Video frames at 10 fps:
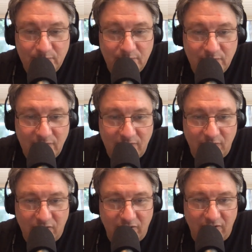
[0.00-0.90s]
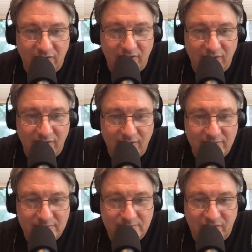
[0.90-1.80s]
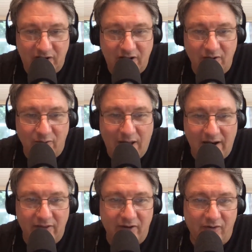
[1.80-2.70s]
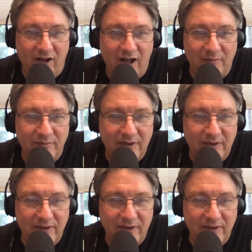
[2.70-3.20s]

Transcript: It's going to go the route of the Grom,